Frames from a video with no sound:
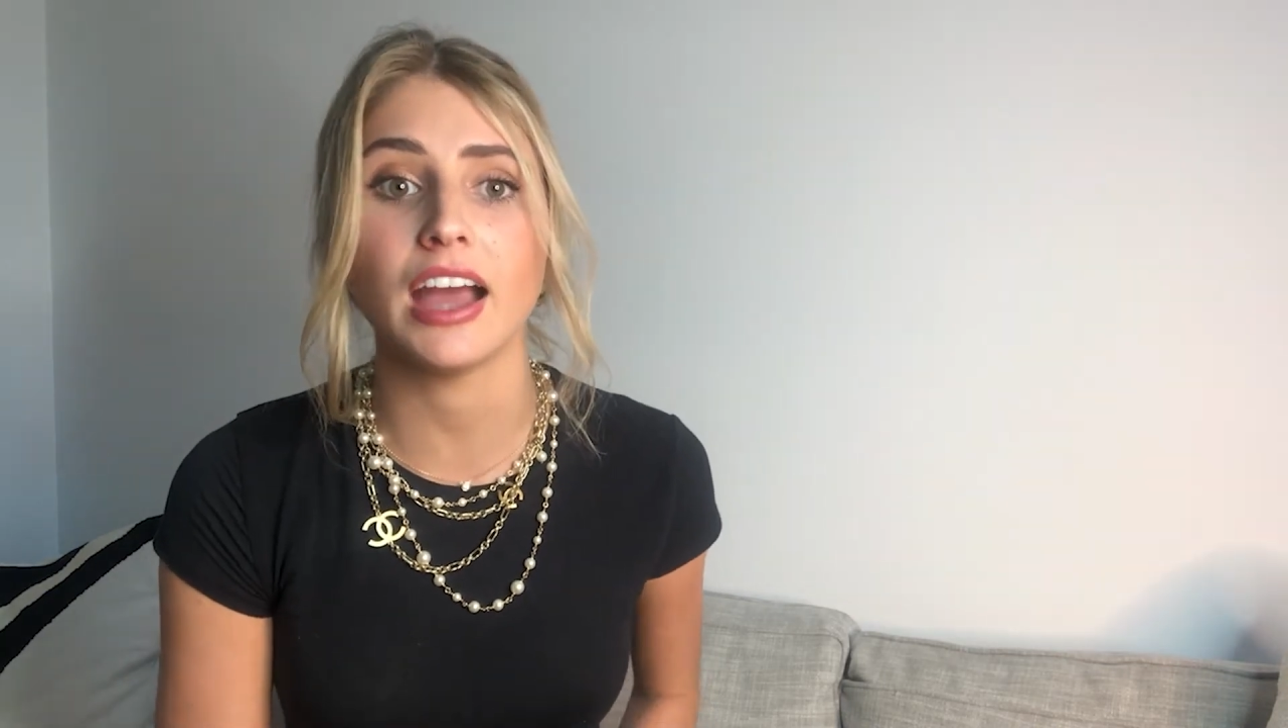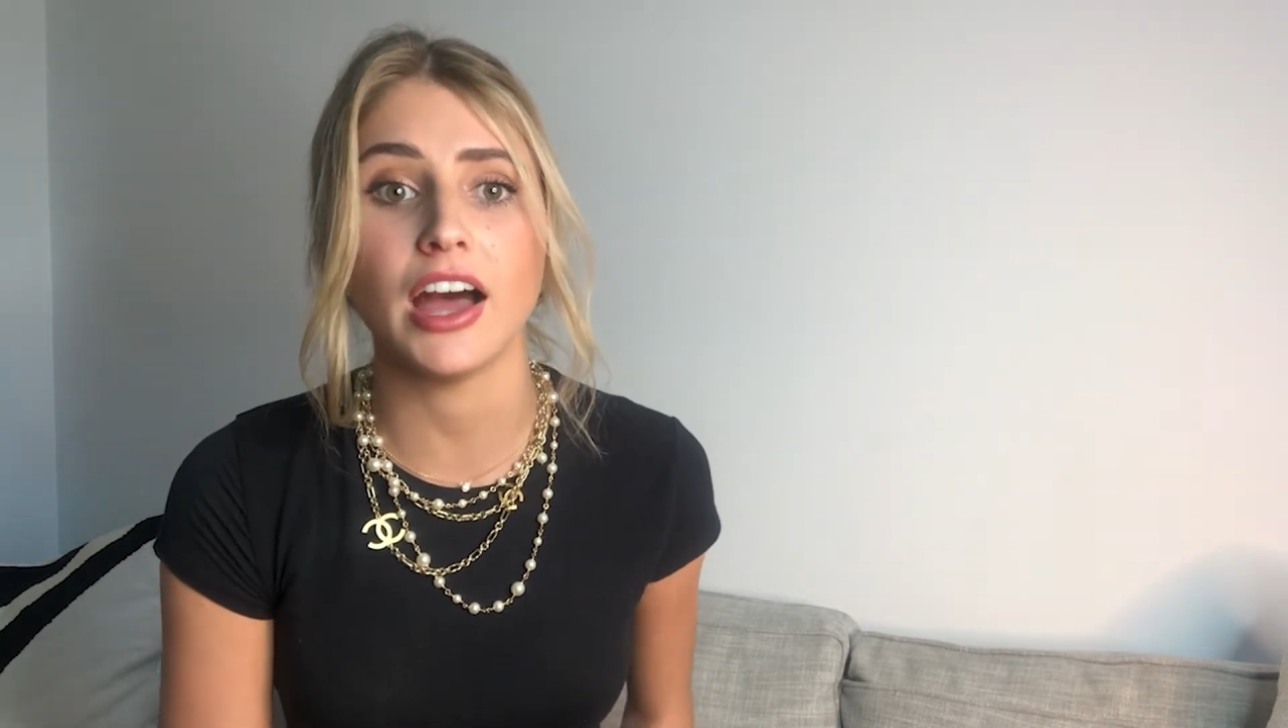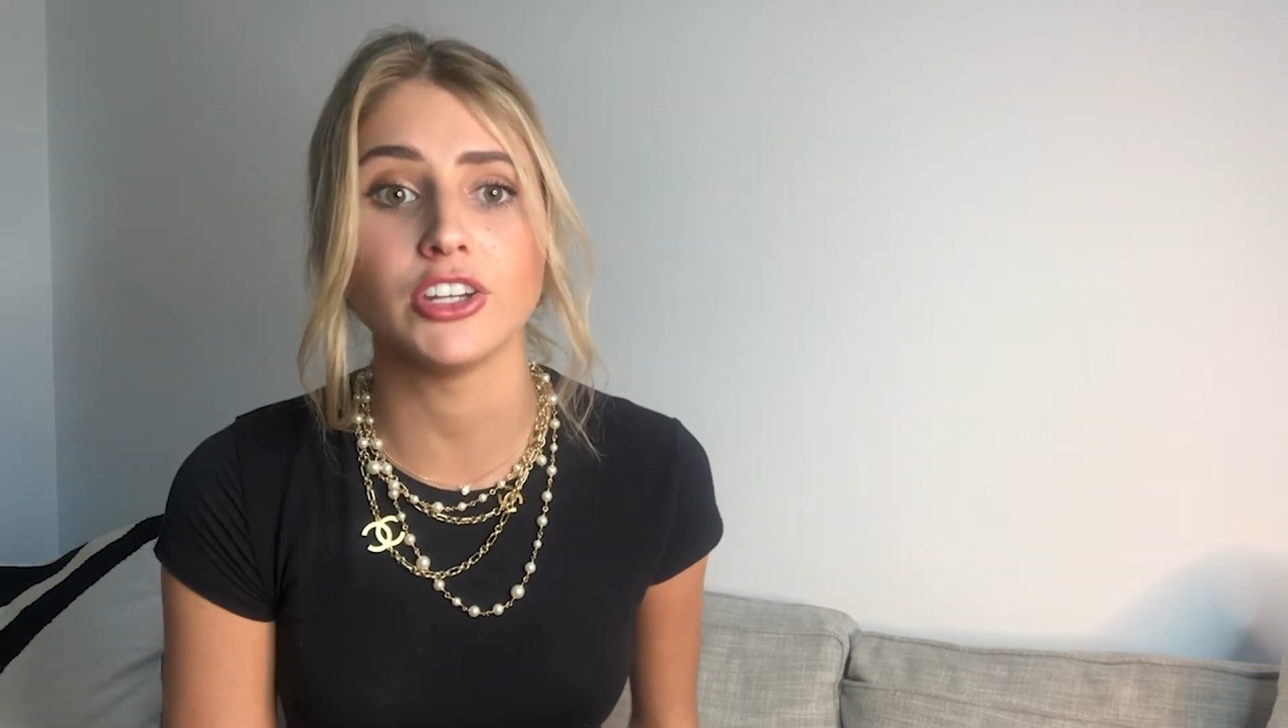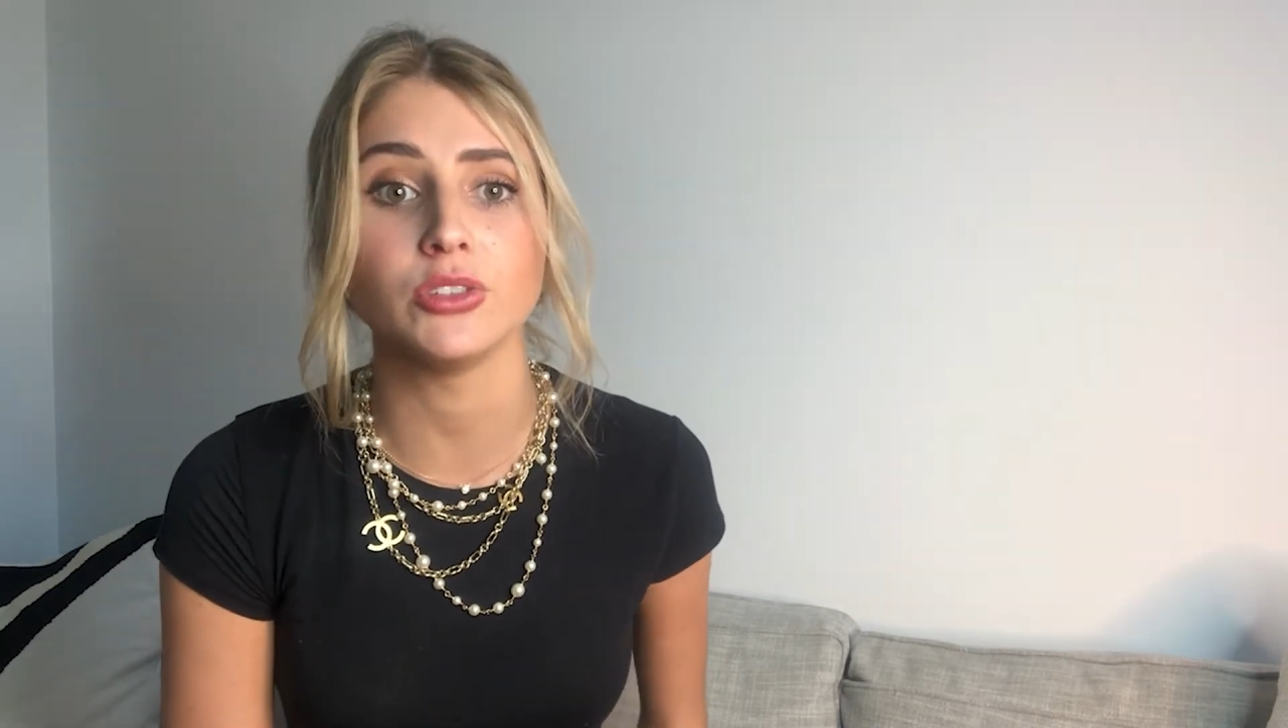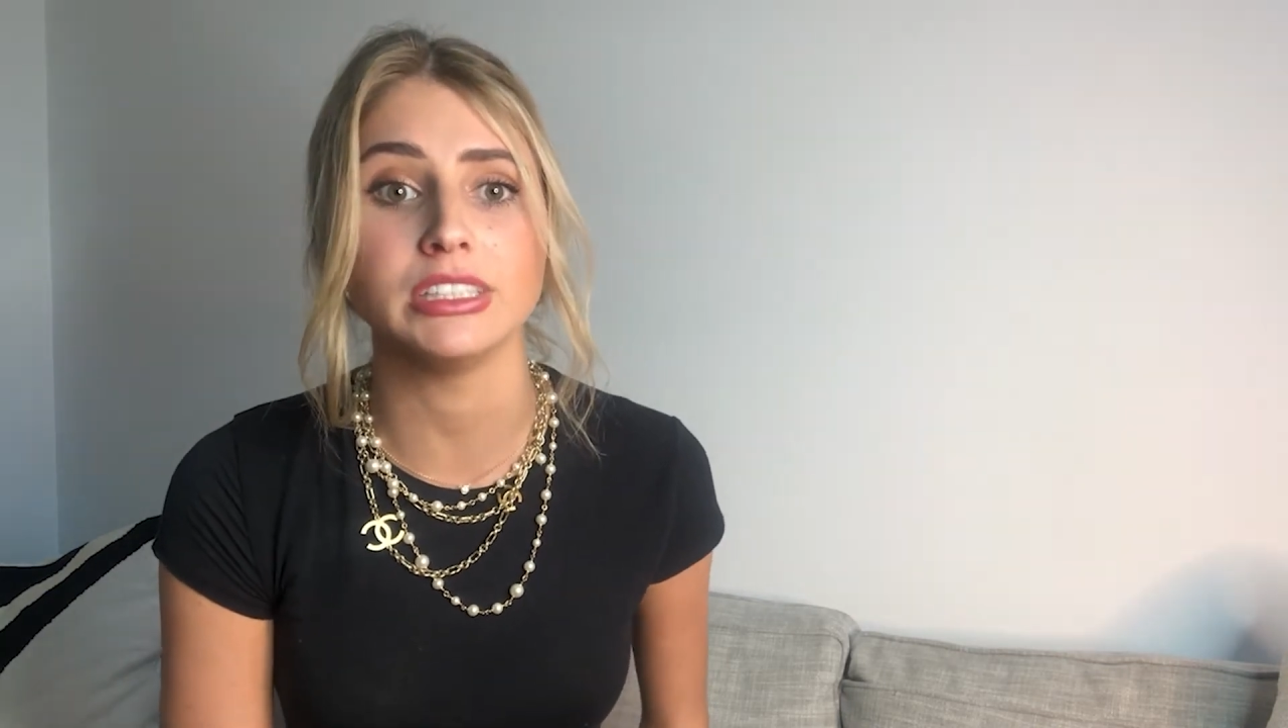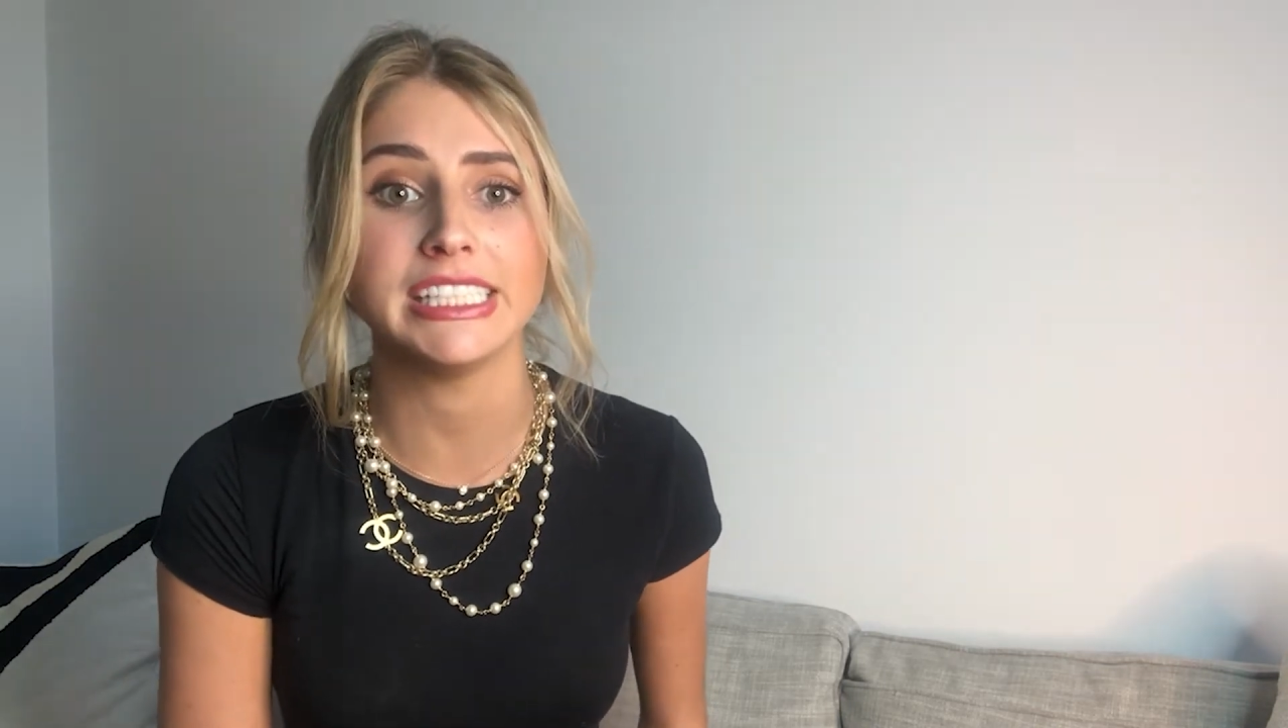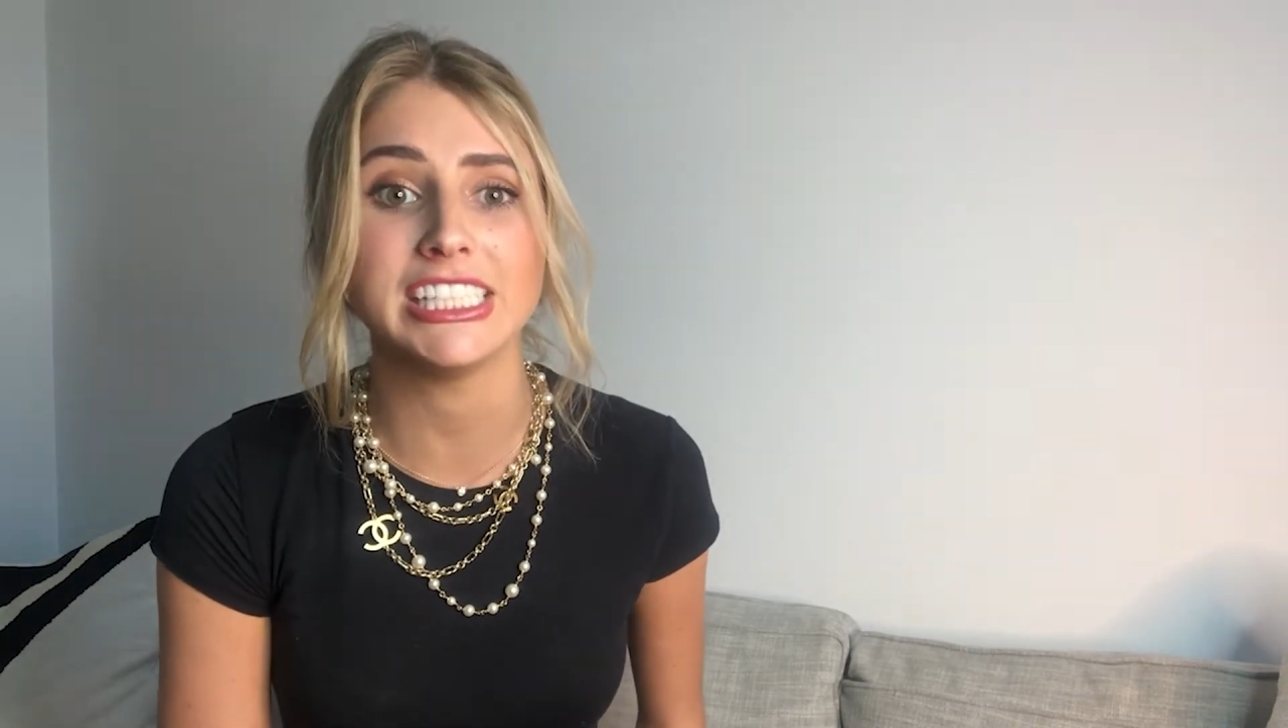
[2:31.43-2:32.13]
Keanu